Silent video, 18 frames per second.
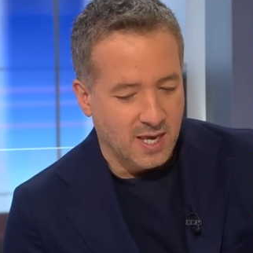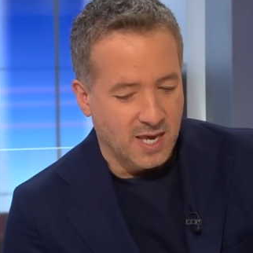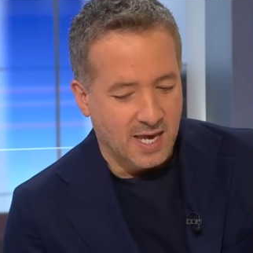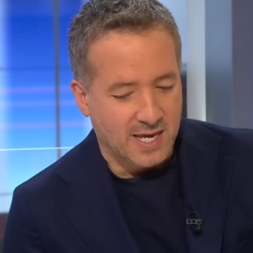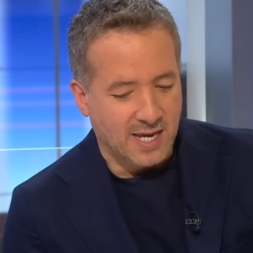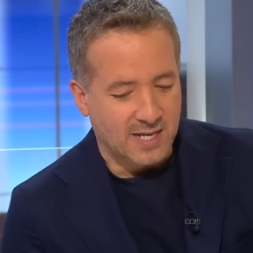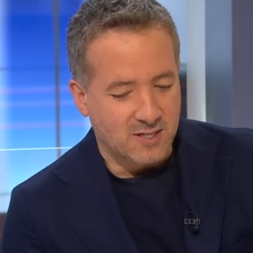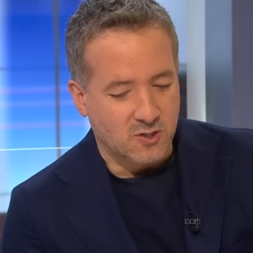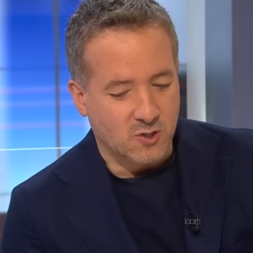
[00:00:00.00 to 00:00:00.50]

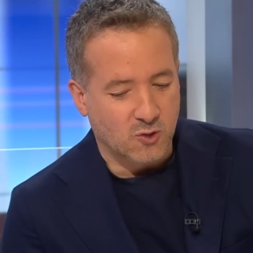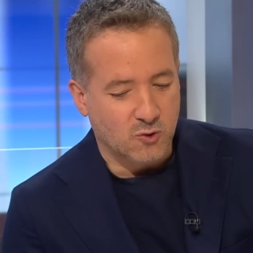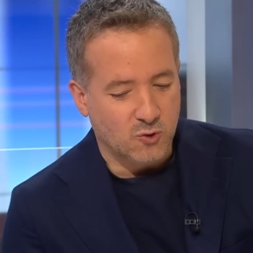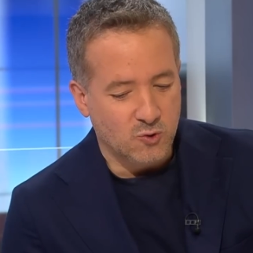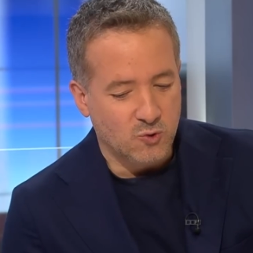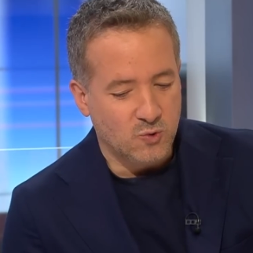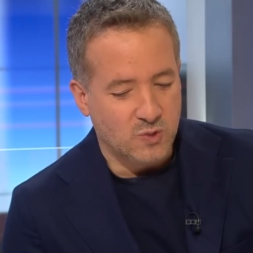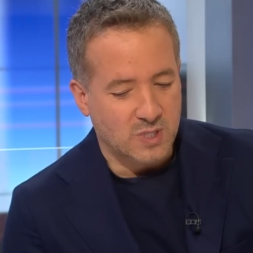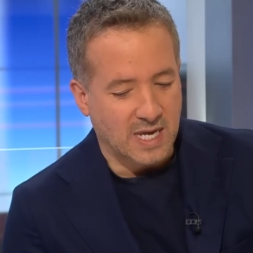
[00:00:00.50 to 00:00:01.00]
against
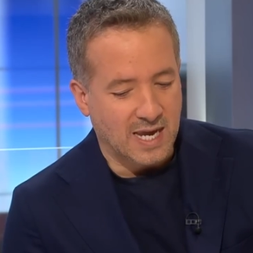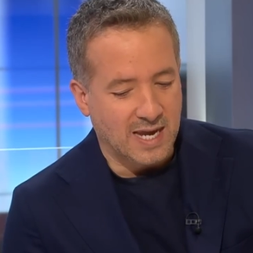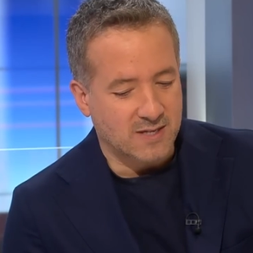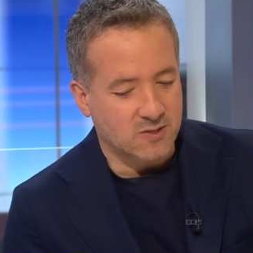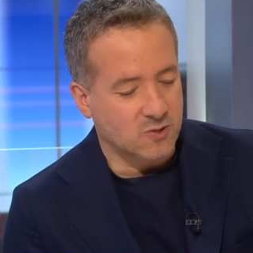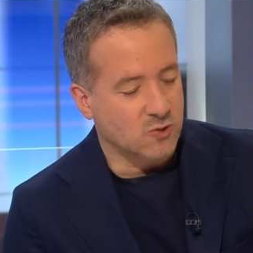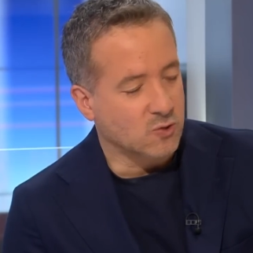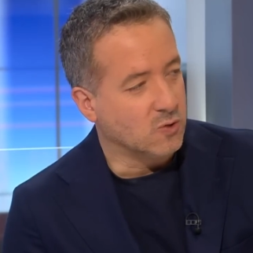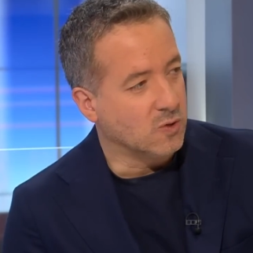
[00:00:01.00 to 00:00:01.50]
Cruz
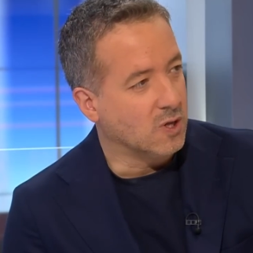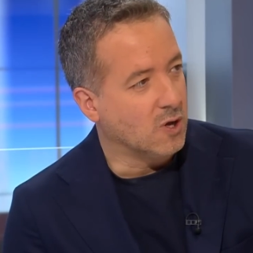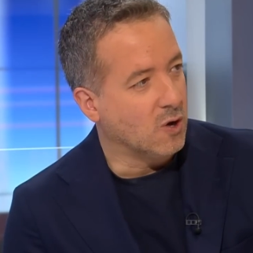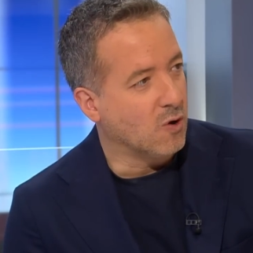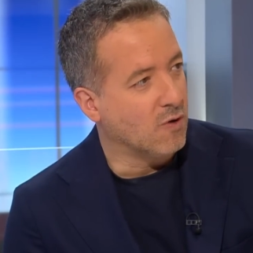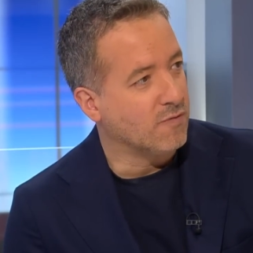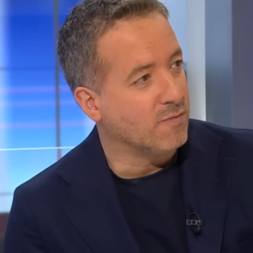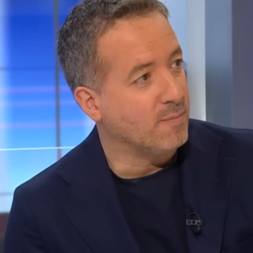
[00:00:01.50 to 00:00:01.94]
Azul of